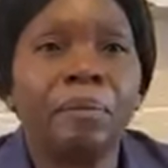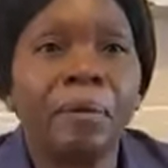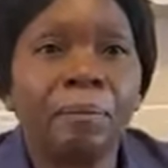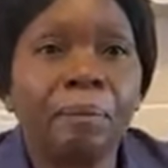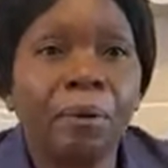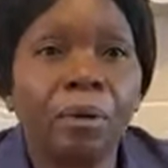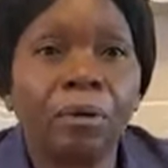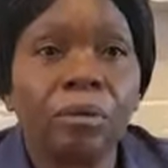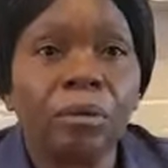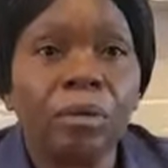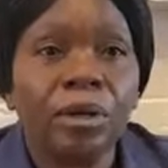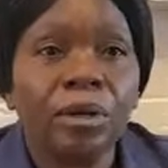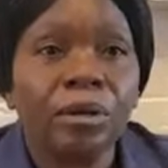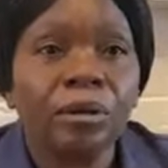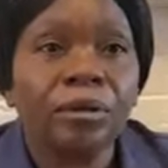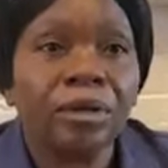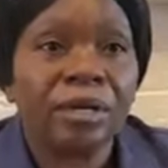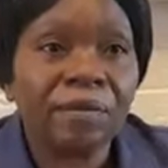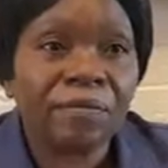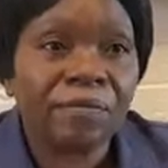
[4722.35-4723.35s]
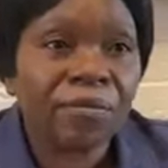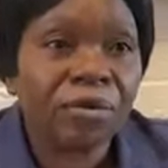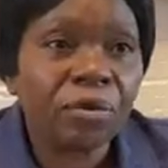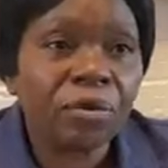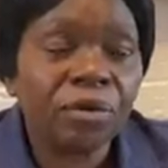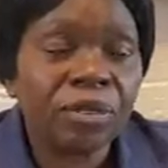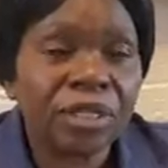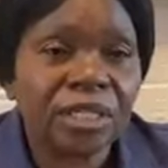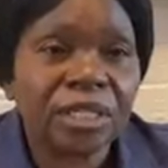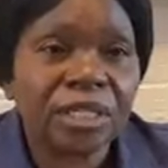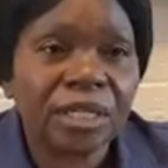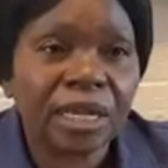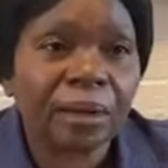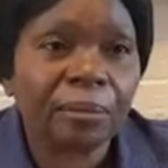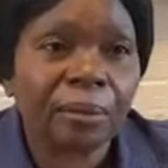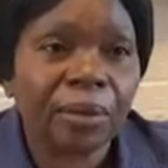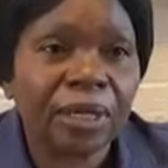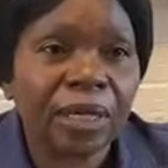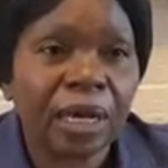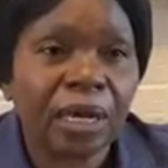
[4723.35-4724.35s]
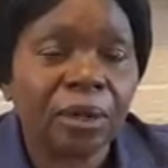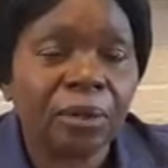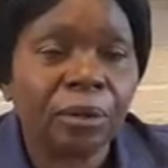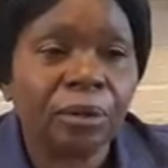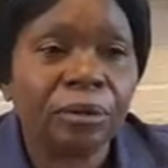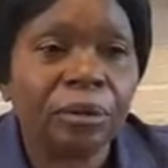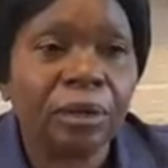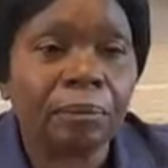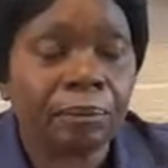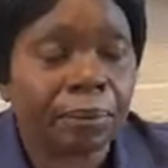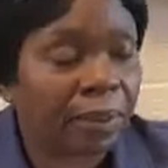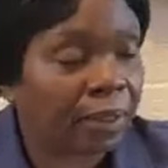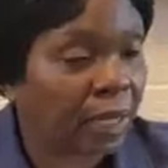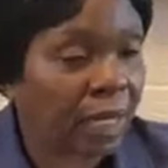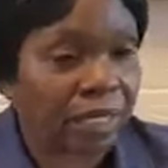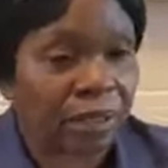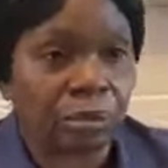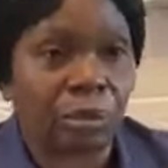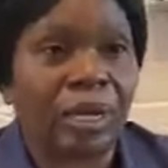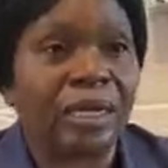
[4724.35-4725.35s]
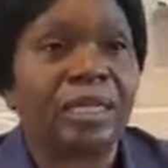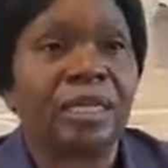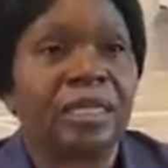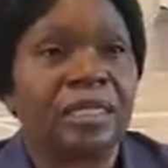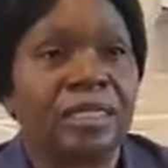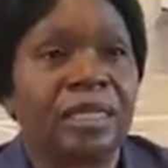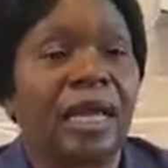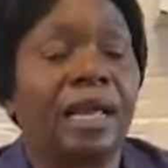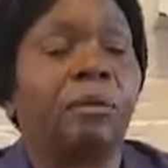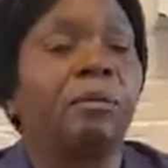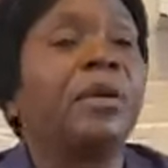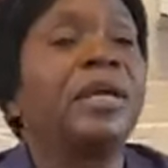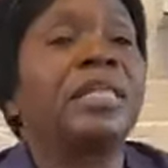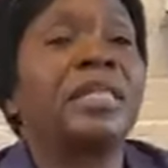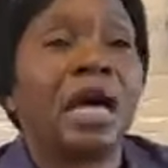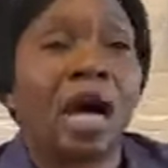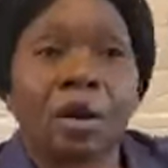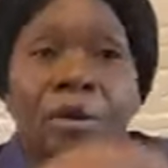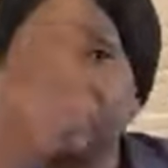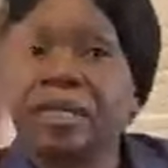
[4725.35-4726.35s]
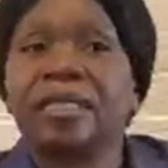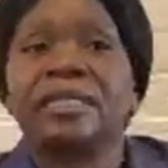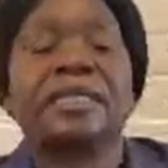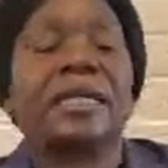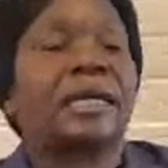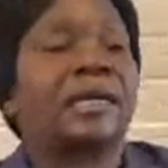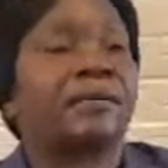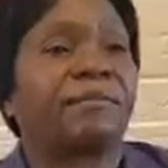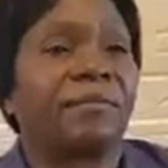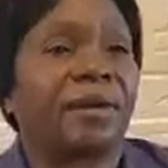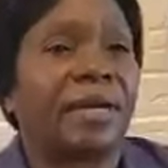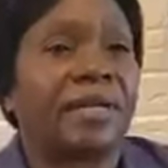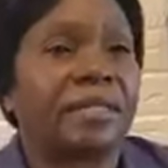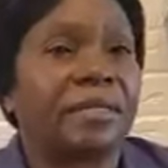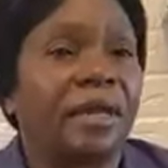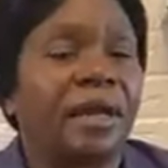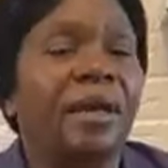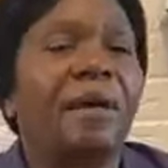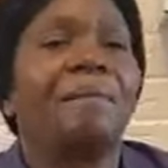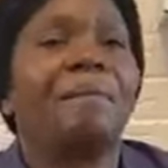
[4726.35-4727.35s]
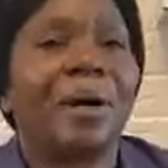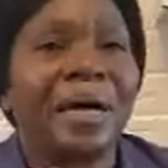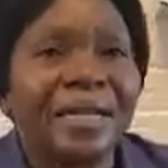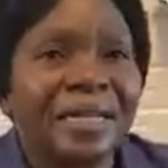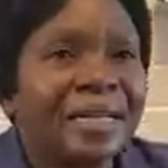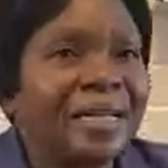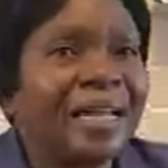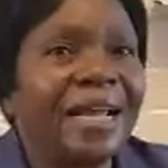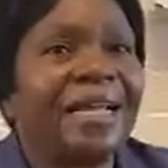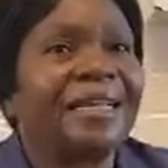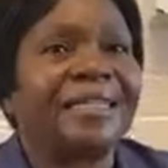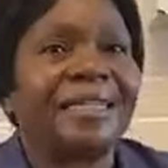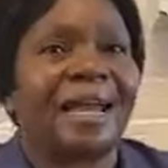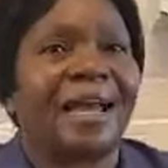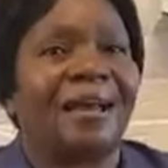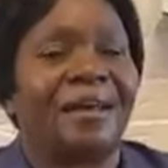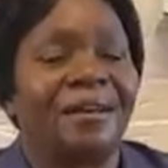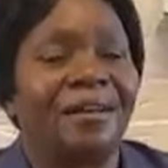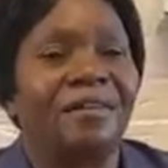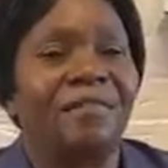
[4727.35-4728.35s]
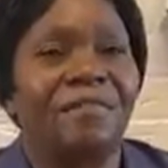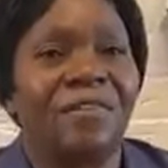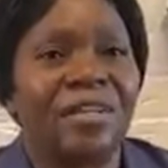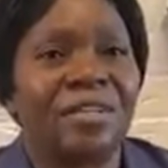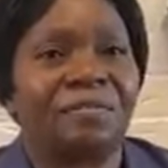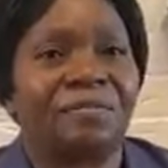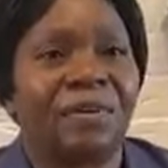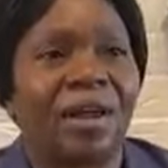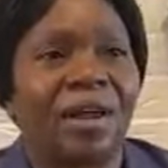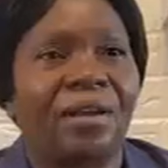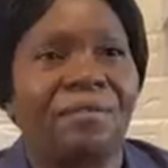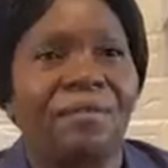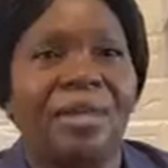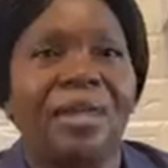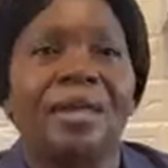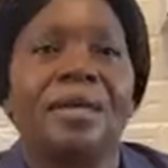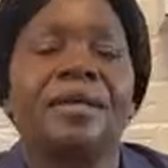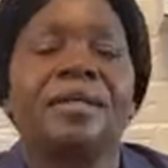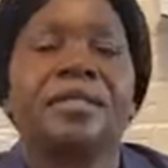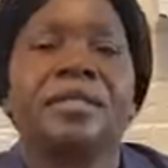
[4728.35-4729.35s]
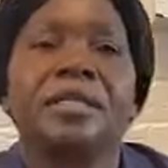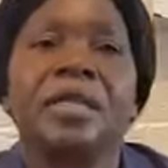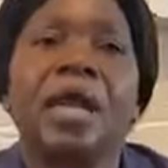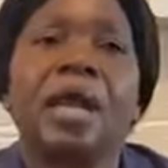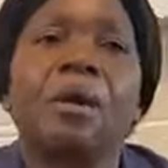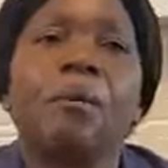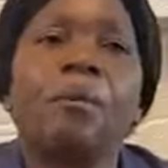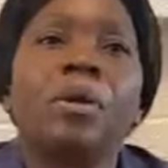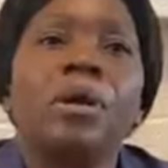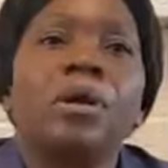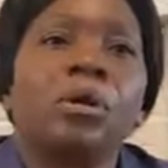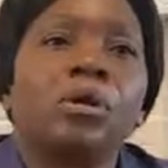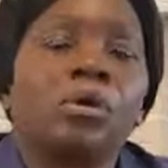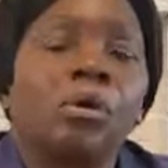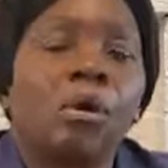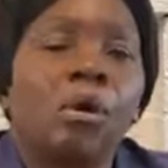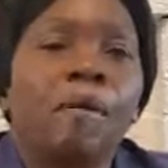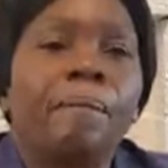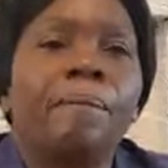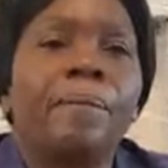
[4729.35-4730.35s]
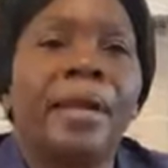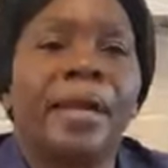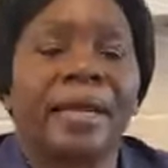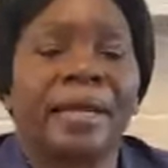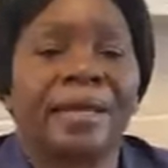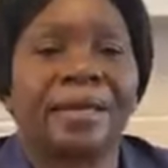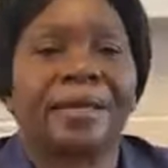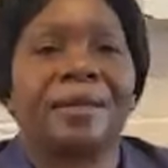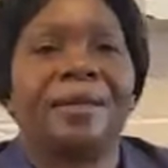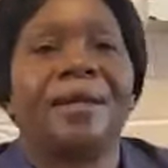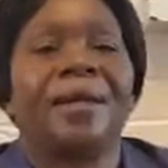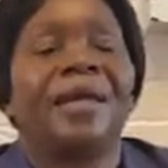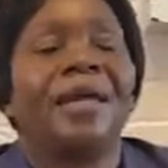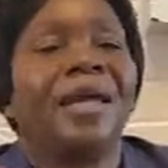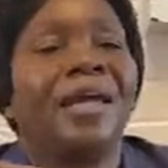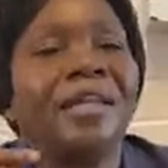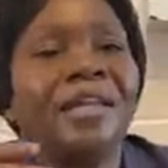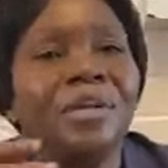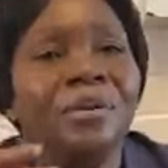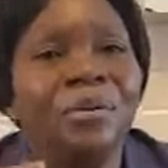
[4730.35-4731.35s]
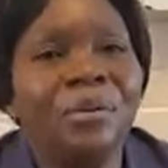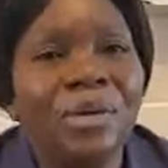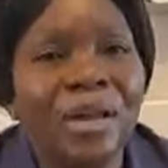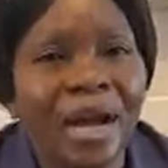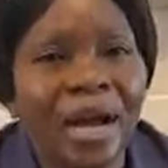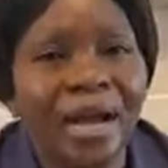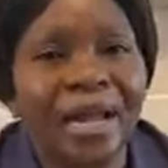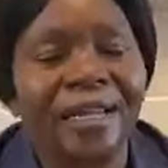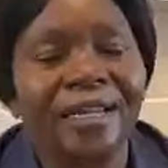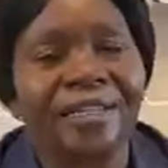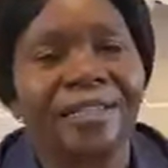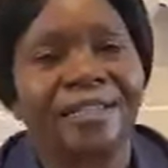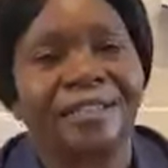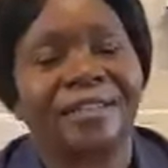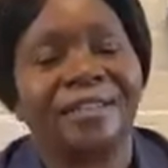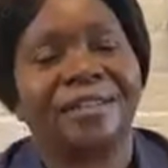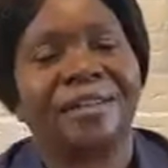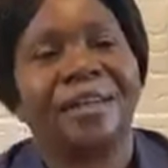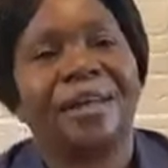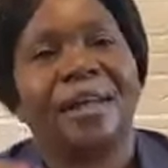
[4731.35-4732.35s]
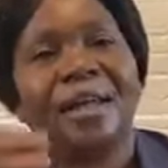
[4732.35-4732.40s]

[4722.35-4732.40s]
People refuse the ceremonial law. That's what he's saying, without a sacrifice. But later, in verse 5, they will go back and unite.